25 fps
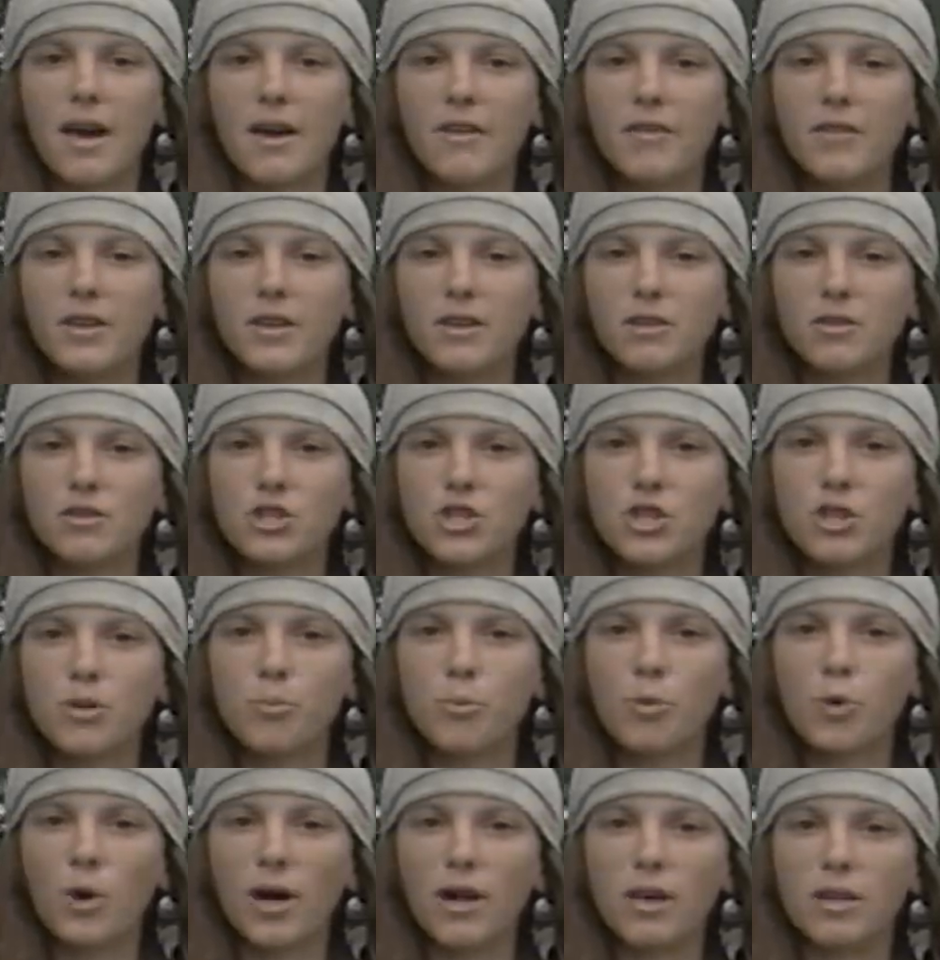and the
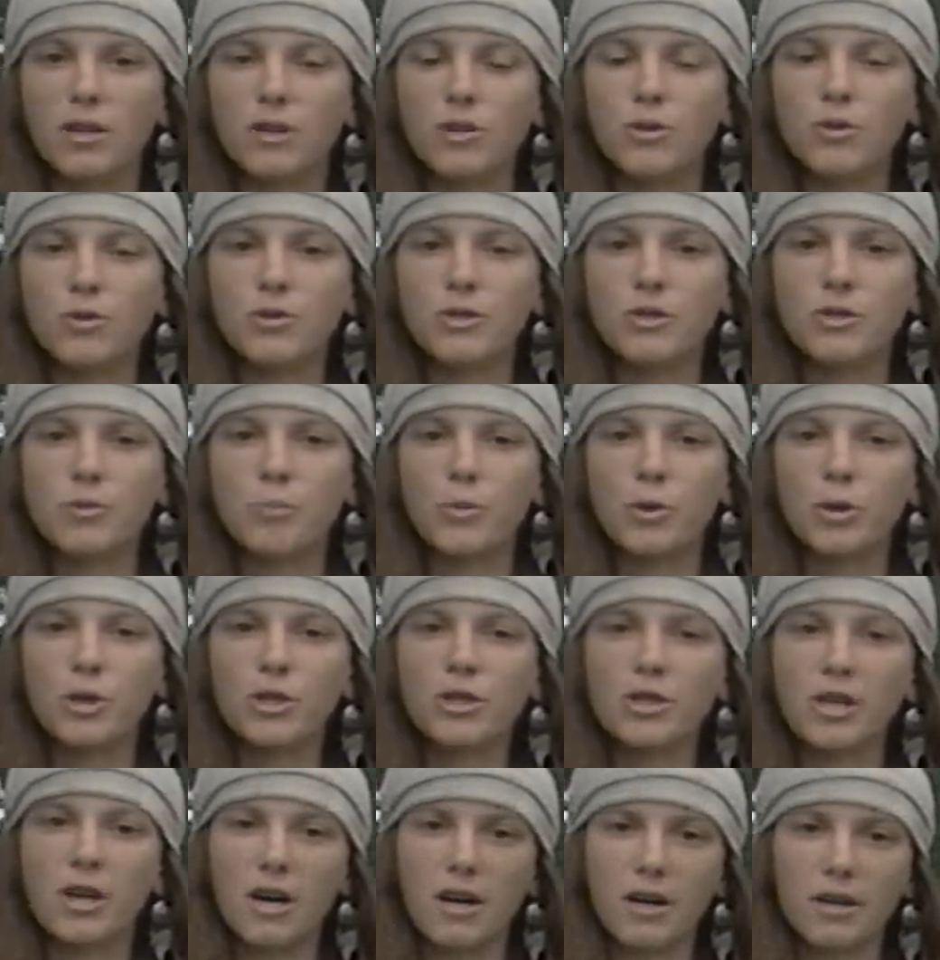Ojibwe used
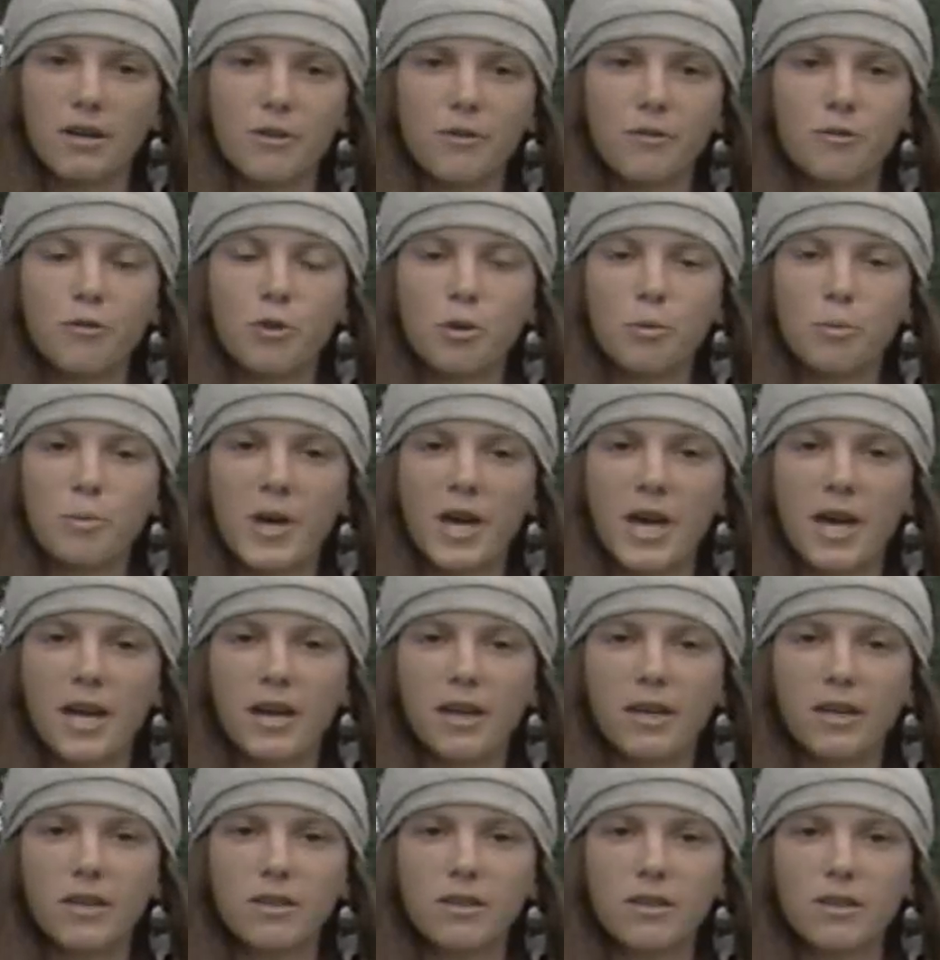burdock for
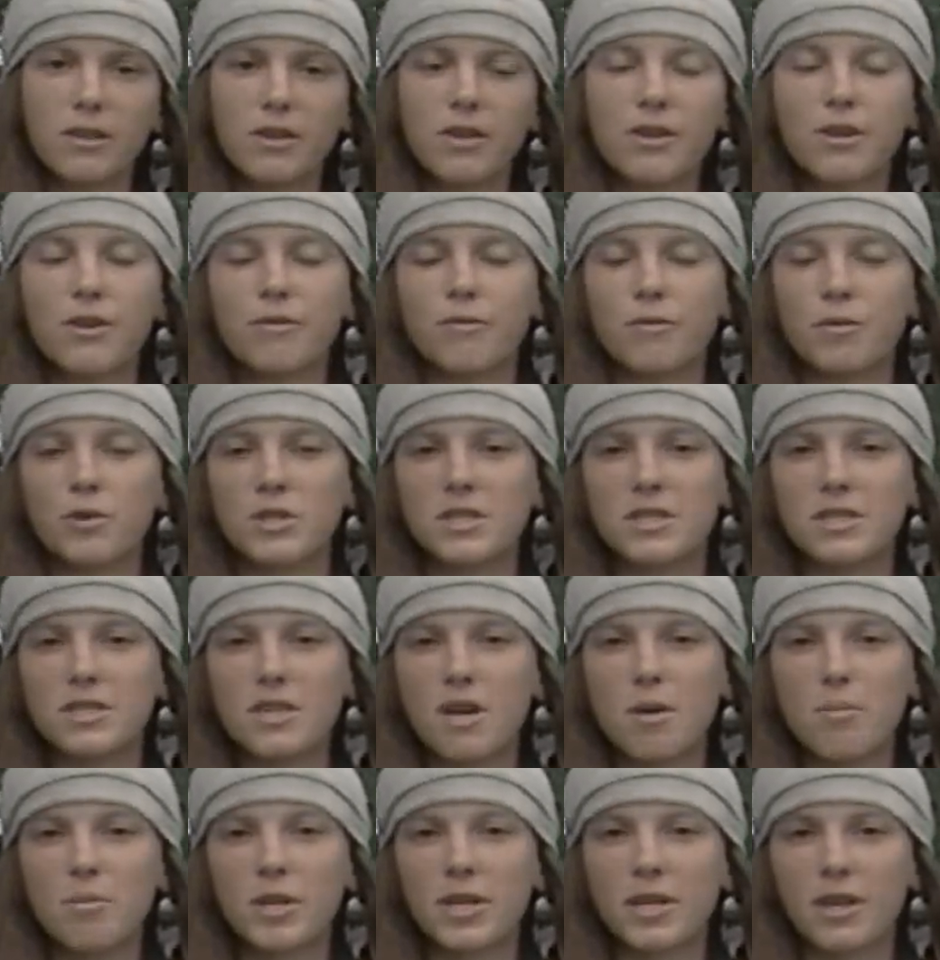pain, for
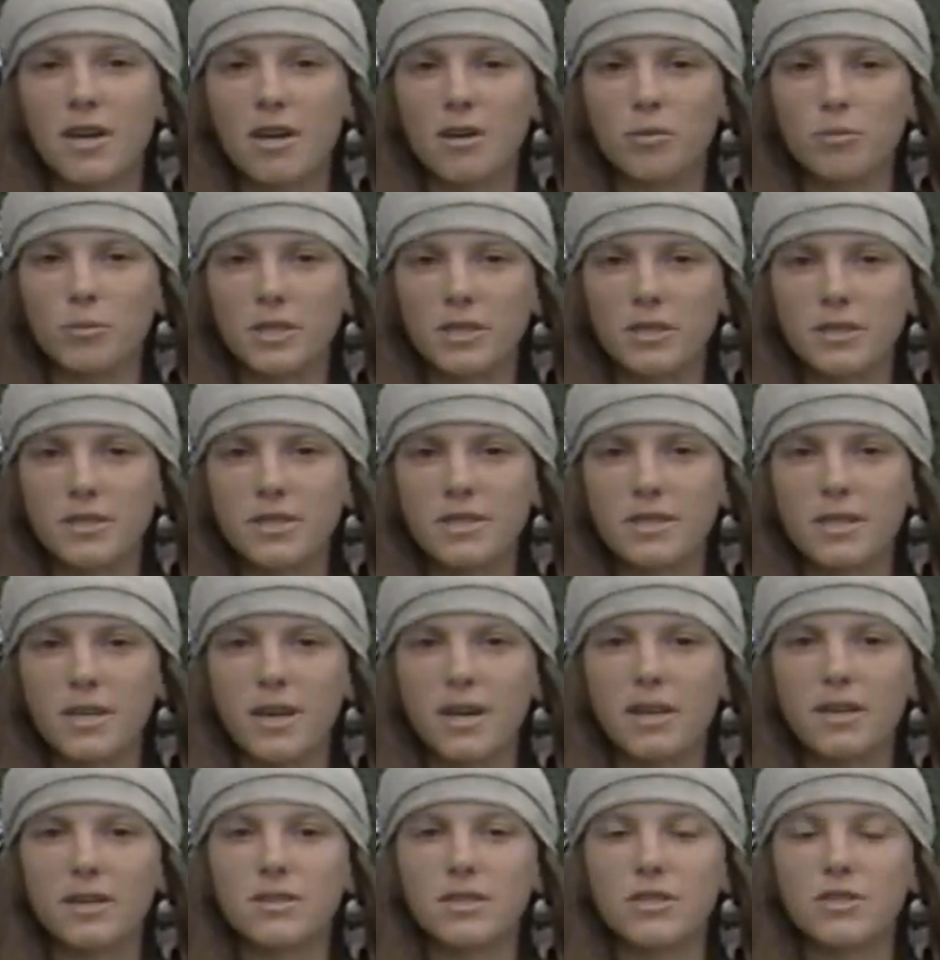stomach ailments,
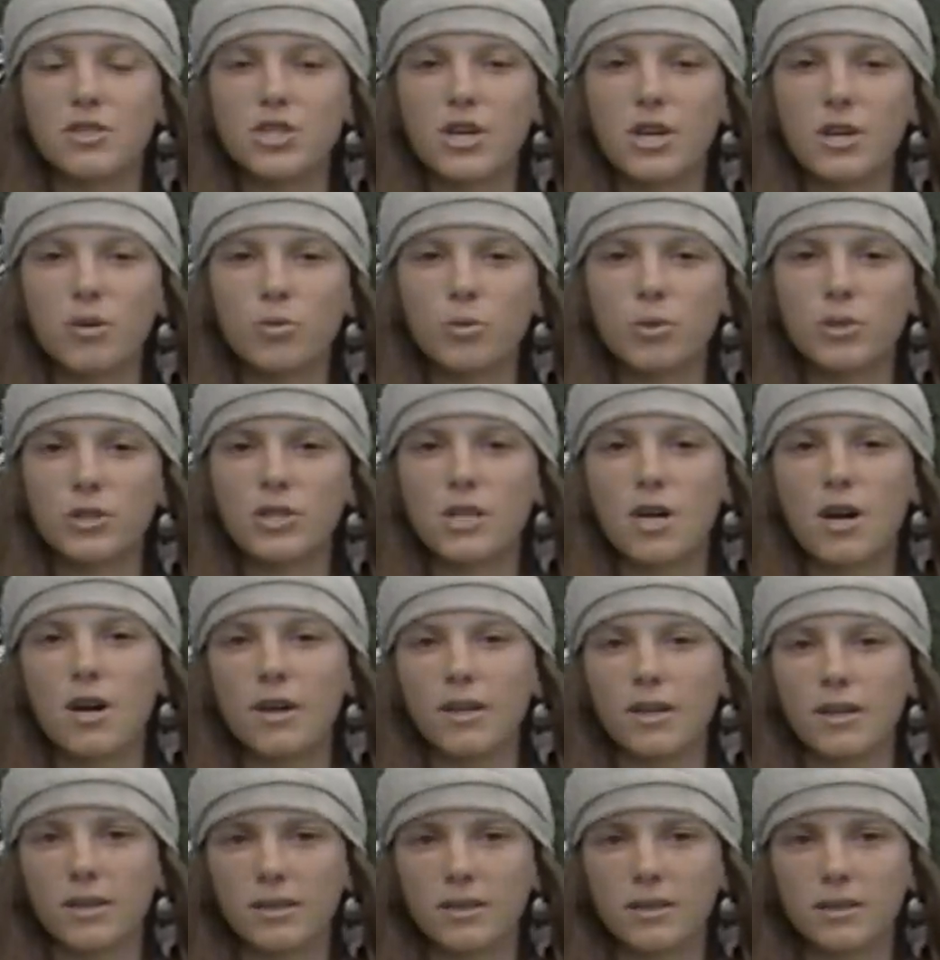and as a general
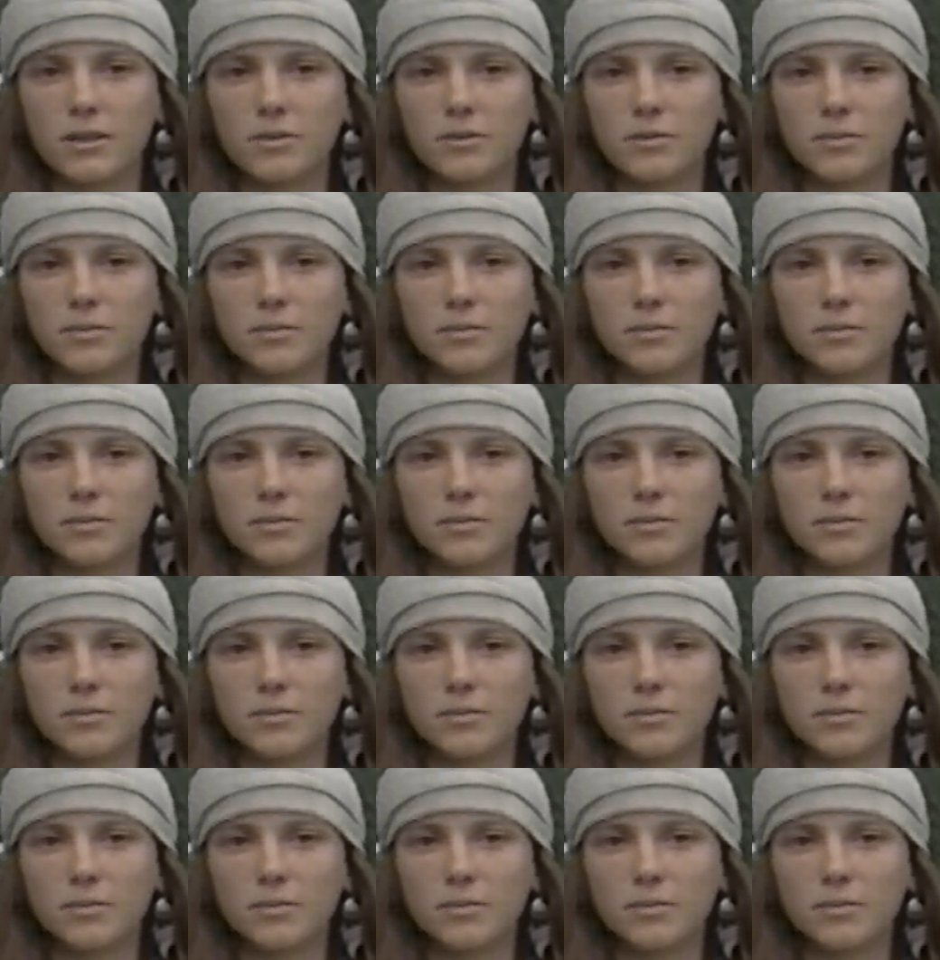tonic.